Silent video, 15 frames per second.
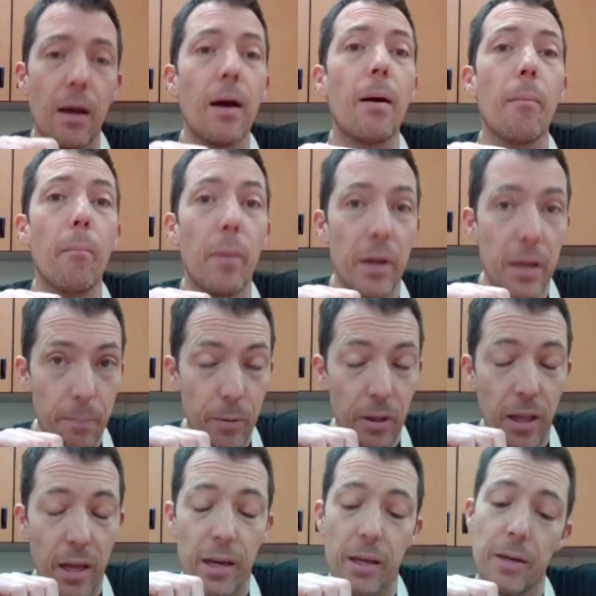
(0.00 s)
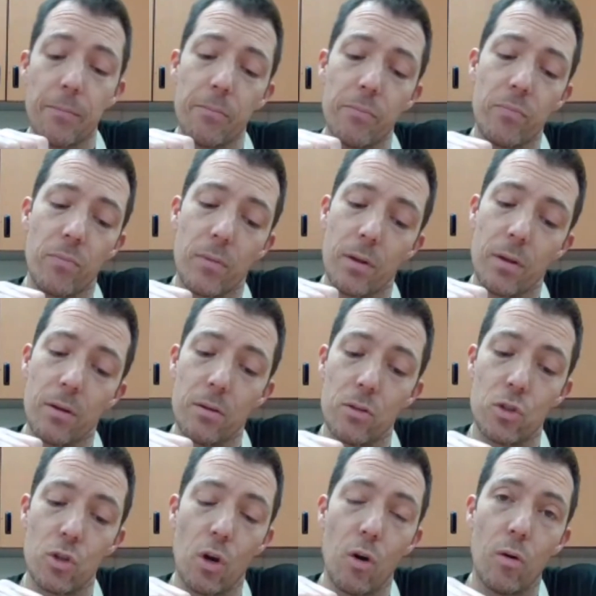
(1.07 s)
manipulating,
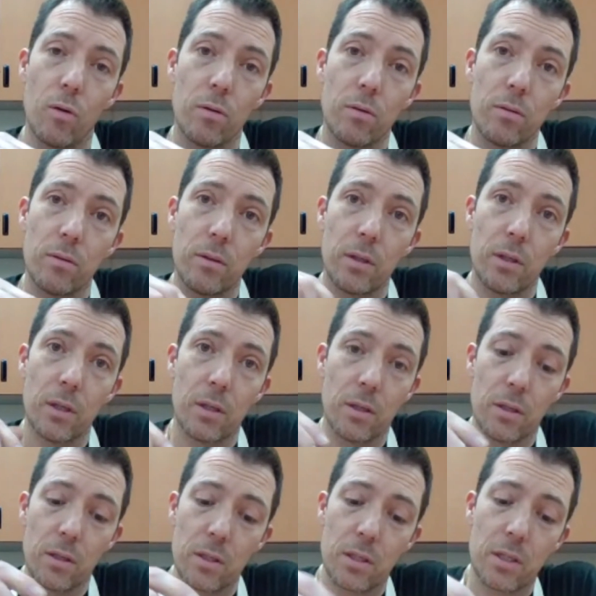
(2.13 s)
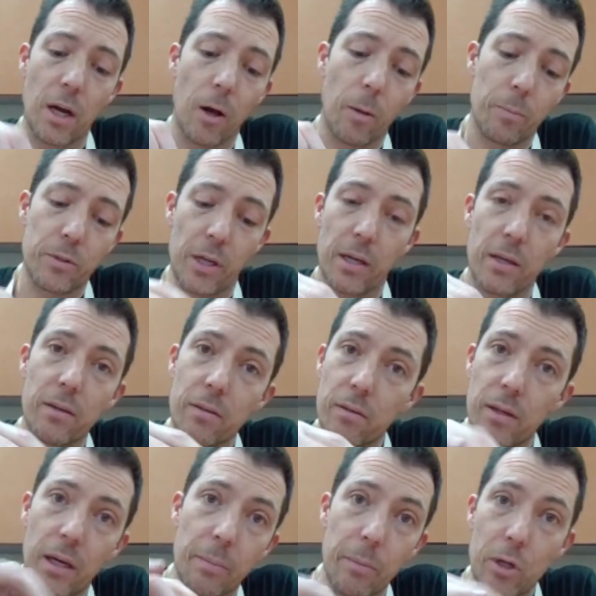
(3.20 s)
so sculpting
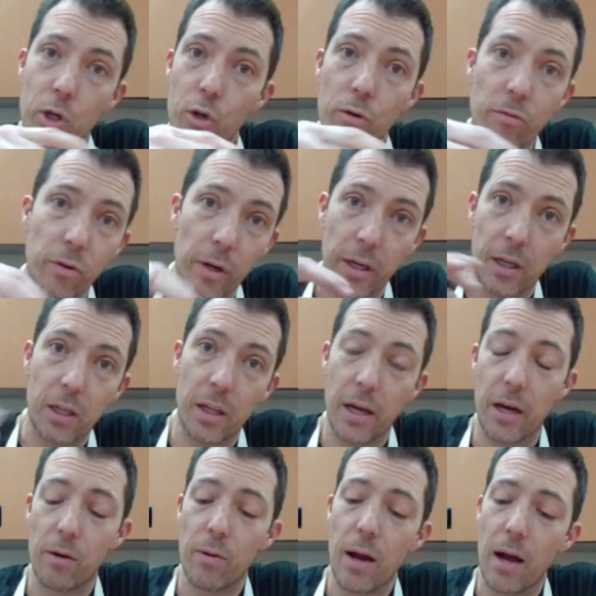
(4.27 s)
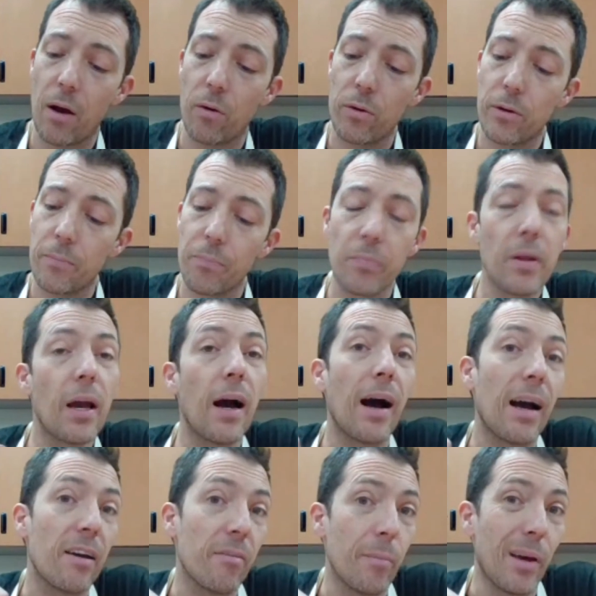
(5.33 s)
and maneuvering clay around.
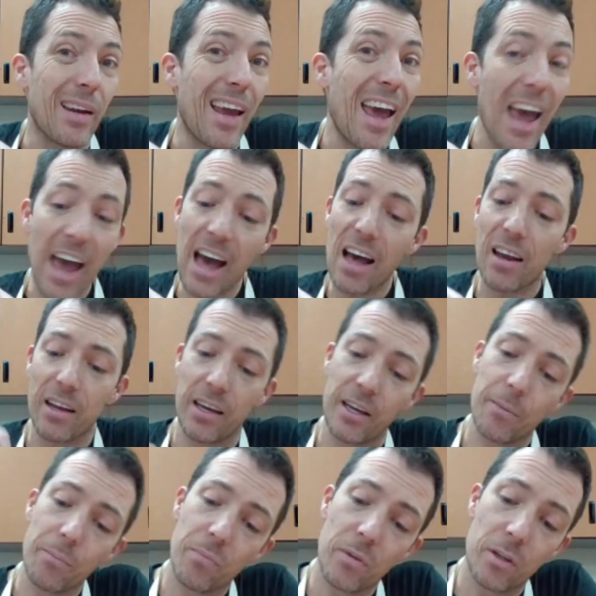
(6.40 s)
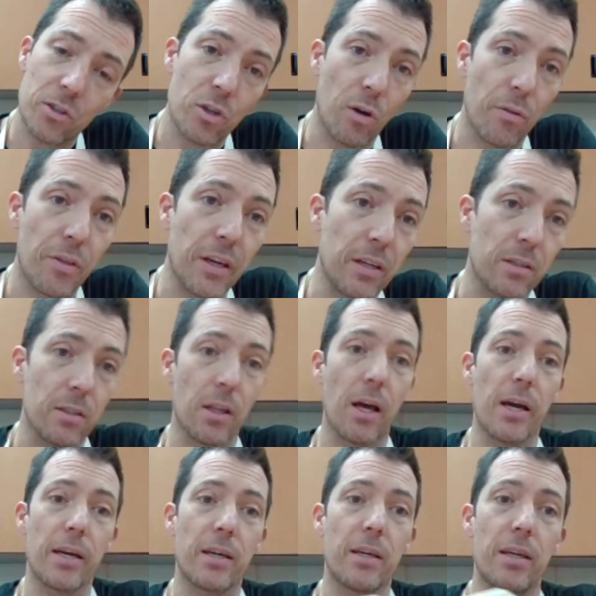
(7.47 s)
I've been adding, so things
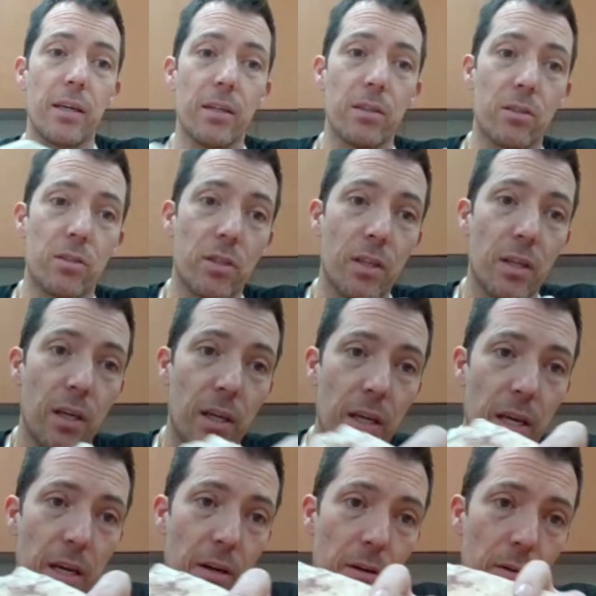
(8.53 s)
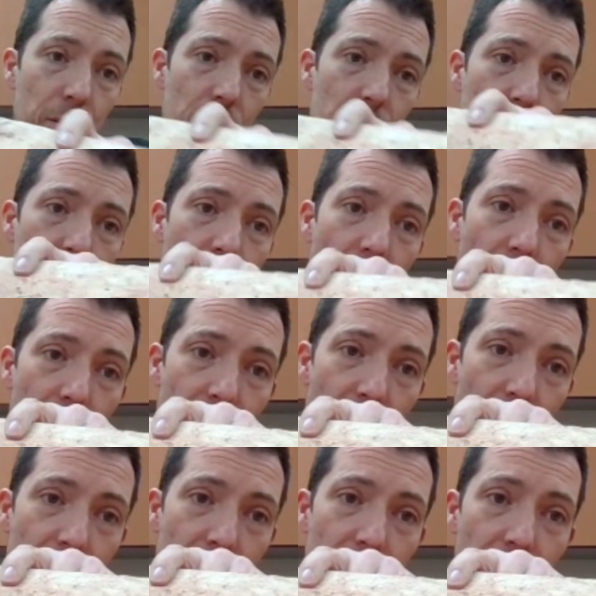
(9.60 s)
like his ears I've
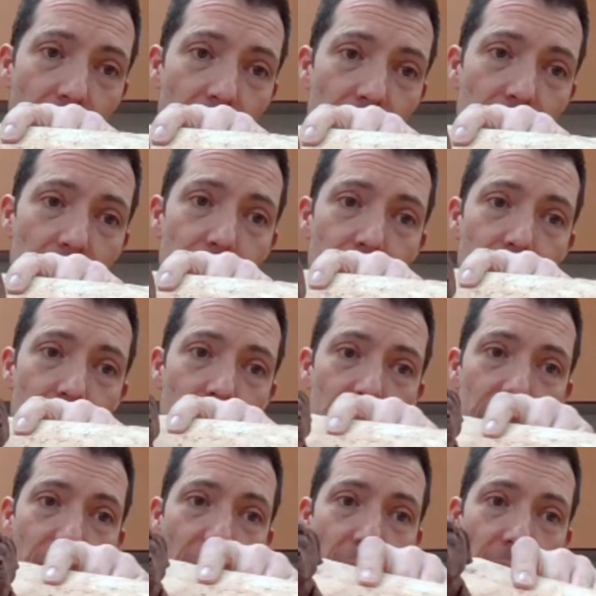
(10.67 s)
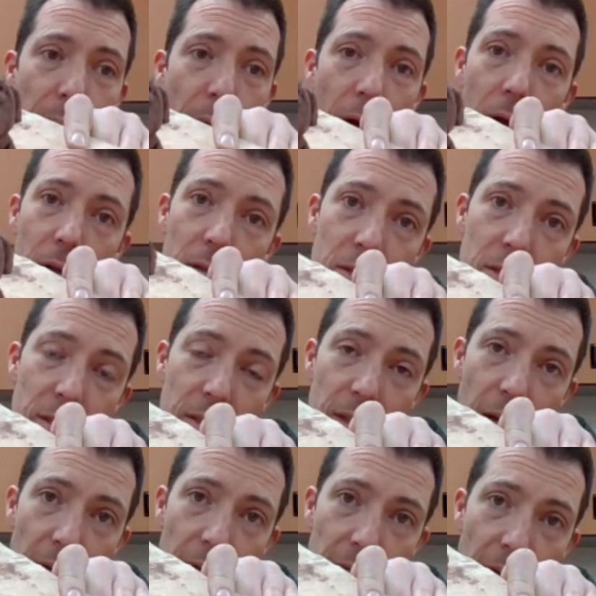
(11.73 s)
added on, his eyeballs
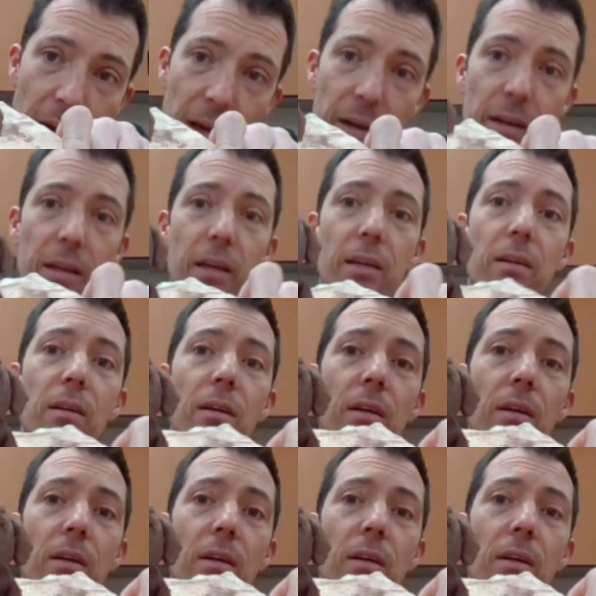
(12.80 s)
I've added in,